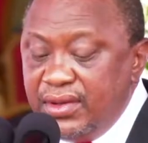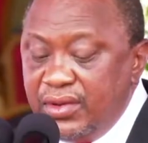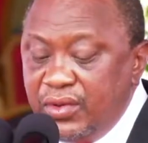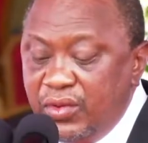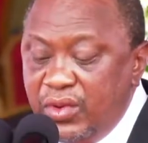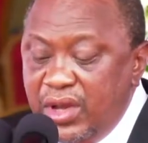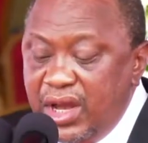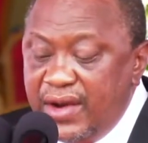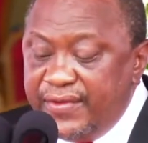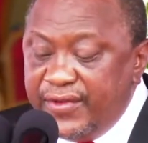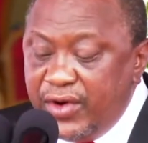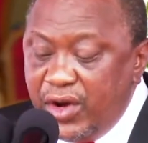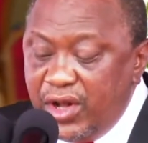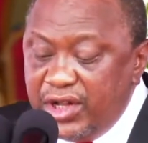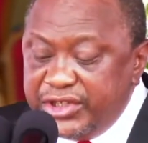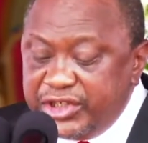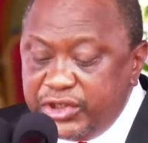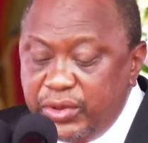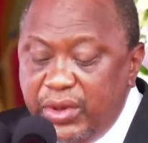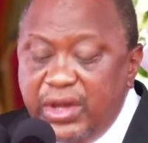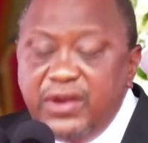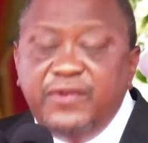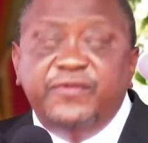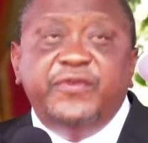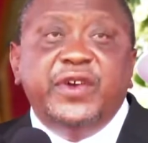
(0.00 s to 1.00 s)
We have
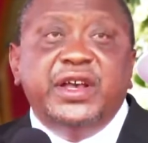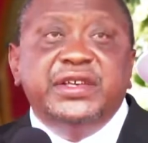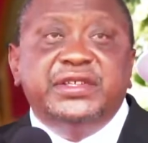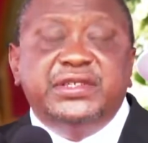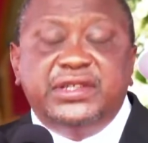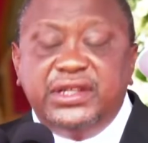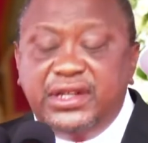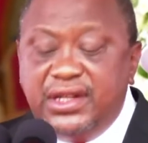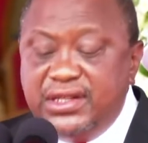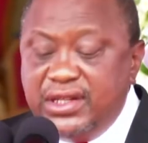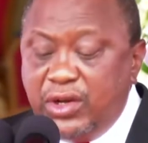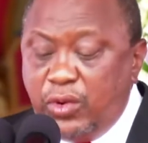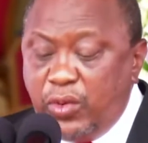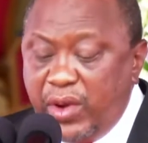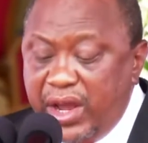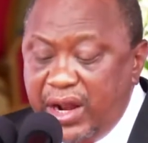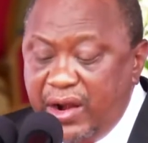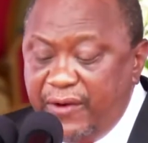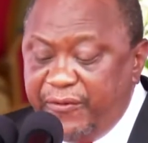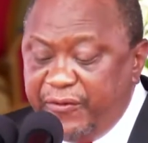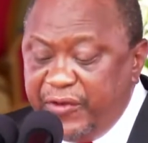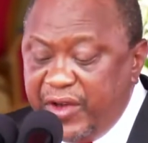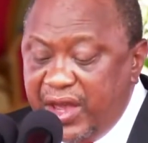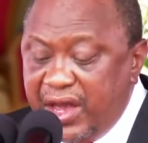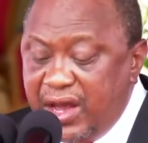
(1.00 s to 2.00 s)
also invested in the
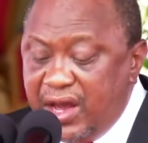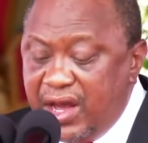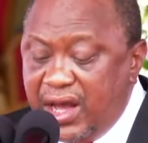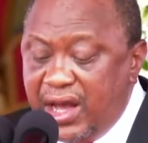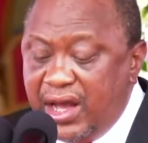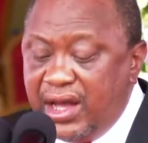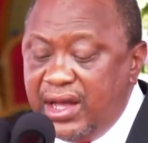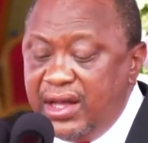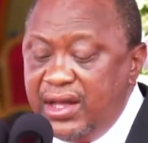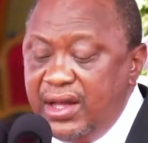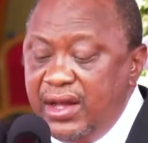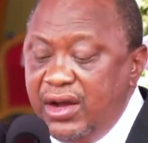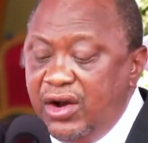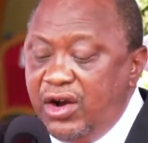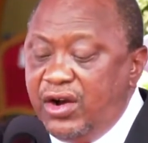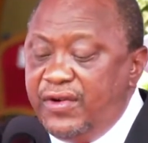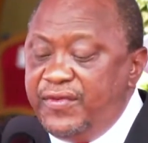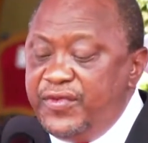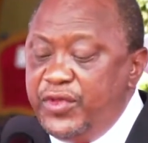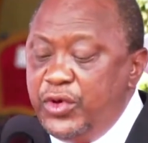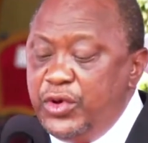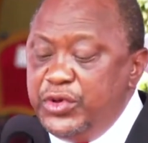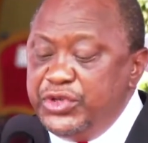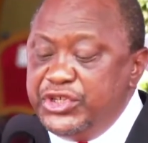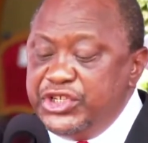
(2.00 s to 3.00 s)
welfare of
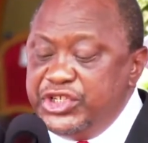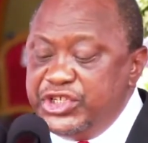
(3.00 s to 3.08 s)
those